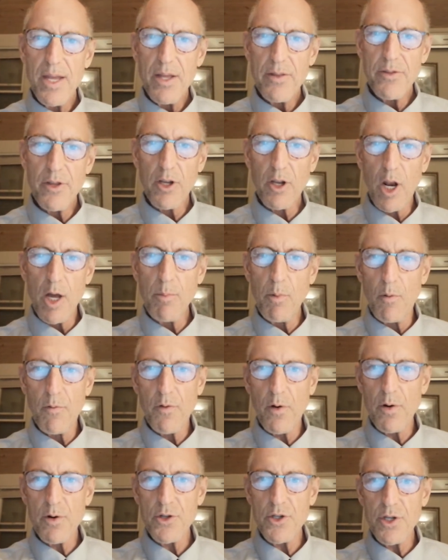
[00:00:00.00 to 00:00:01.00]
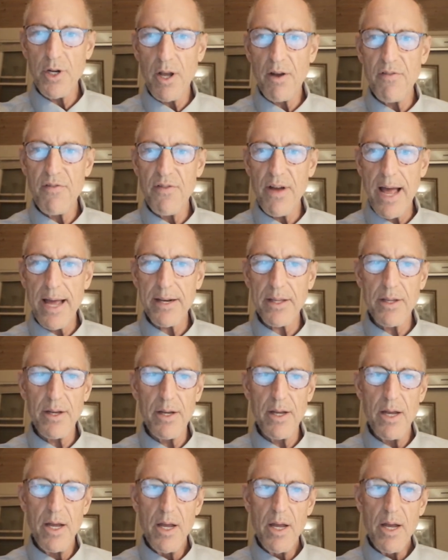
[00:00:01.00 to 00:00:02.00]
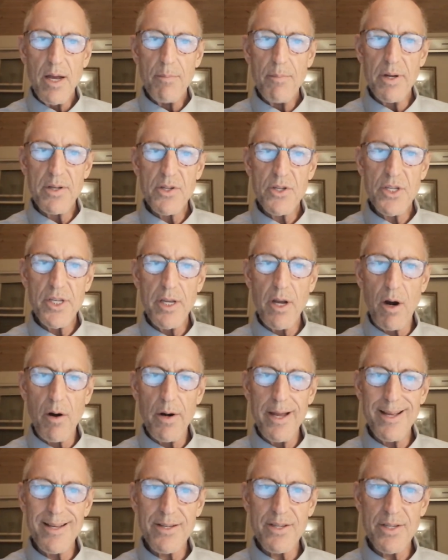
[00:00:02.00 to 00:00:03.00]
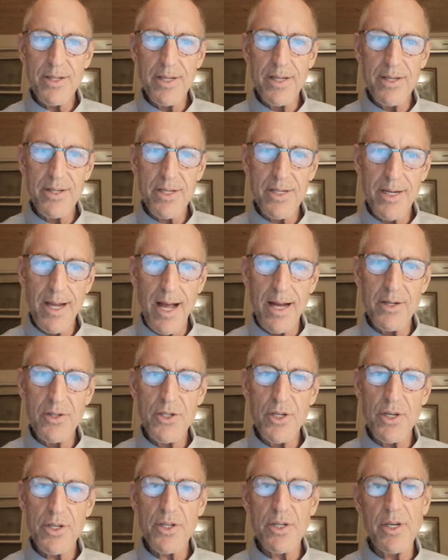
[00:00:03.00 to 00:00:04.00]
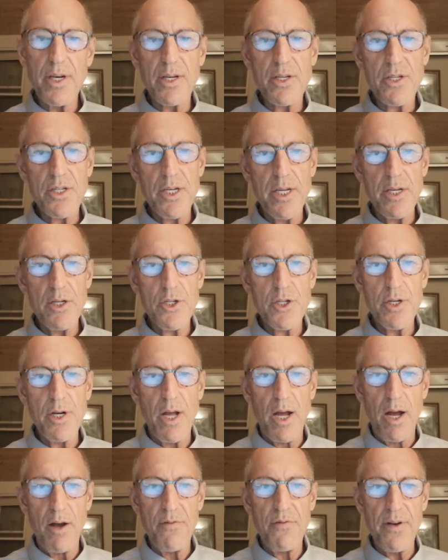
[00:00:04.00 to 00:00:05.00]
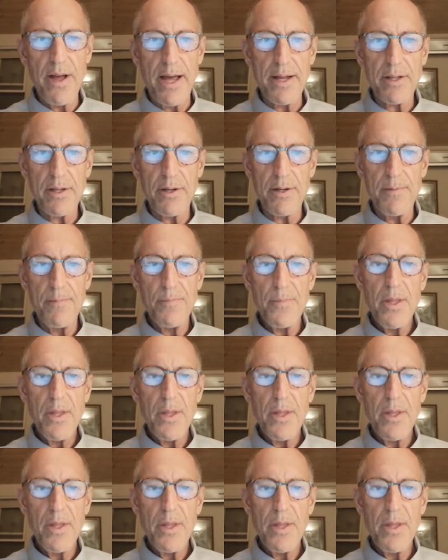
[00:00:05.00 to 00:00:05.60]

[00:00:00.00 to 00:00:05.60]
the global version of FATCA, but CRS is not just an extension of FATCA.